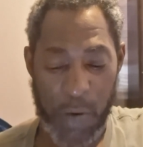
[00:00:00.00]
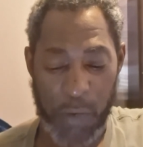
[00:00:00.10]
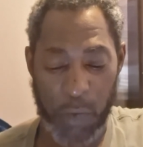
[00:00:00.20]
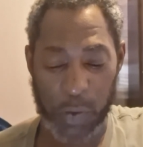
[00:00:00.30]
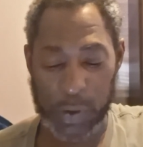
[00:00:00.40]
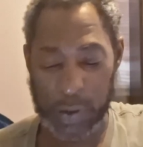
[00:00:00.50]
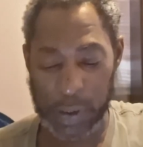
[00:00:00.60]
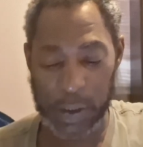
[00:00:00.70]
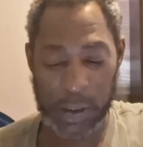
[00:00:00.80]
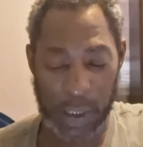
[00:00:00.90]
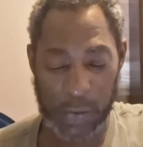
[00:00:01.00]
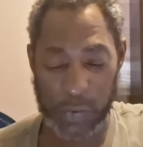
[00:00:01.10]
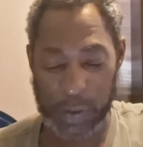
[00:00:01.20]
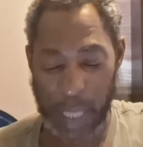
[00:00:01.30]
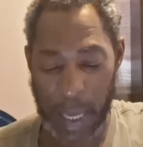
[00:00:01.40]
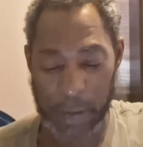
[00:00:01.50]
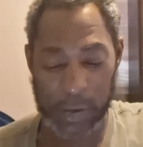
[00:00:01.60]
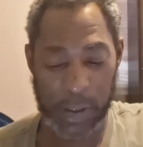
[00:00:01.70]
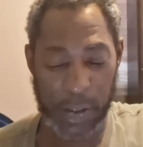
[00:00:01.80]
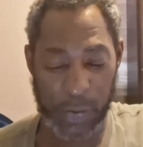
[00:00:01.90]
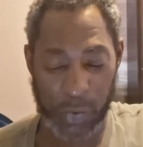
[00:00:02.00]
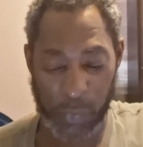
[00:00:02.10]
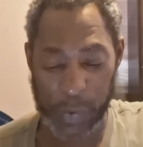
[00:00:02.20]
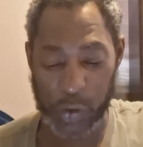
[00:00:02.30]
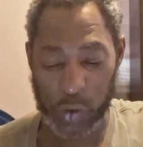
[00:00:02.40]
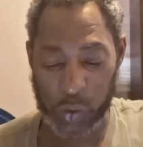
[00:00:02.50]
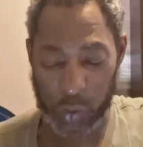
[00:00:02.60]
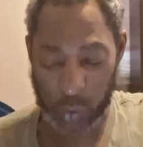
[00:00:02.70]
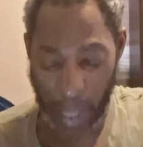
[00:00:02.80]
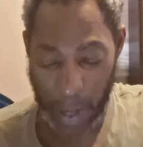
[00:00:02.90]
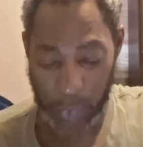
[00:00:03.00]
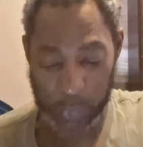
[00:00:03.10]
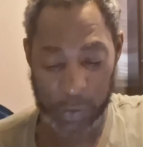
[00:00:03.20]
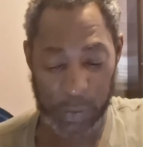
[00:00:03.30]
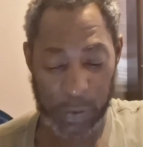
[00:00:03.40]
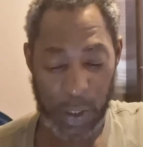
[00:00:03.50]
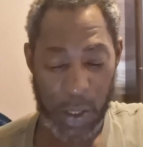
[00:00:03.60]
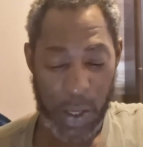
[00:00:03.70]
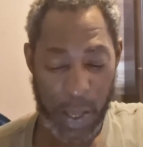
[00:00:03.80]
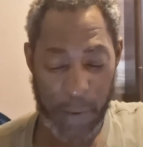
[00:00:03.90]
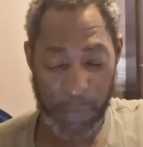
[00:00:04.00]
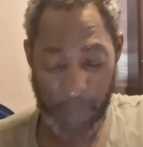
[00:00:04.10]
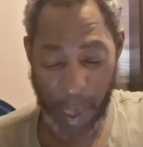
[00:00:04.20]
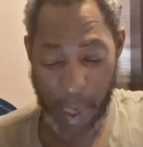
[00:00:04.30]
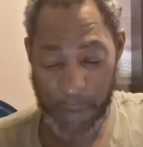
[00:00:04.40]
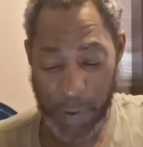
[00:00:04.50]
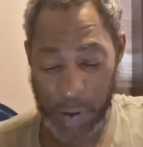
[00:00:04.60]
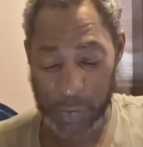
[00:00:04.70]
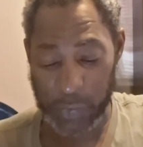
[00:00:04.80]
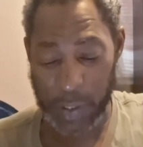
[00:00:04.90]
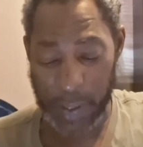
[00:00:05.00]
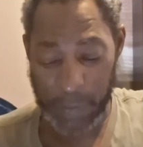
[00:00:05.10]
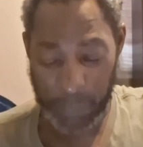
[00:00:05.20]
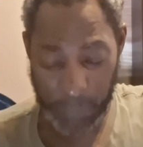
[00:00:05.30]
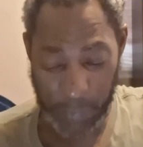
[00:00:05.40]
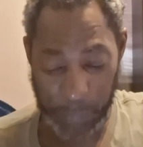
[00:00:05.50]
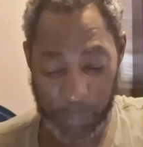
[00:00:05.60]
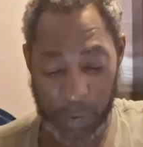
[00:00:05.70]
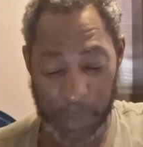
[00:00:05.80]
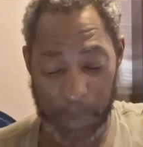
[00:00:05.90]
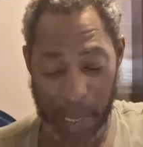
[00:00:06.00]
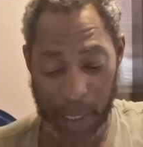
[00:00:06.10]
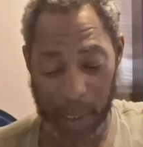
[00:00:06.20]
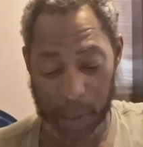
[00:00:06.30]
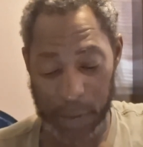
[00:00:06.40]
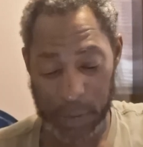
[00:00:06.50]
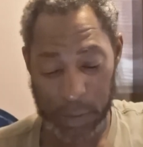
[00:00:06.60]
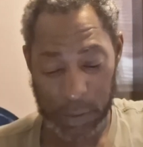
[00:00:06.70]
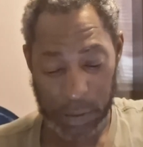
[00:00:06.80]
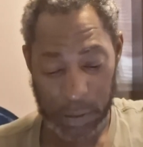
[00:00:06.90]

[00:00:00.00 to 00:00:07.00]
for 600,000 and 3,550 mans.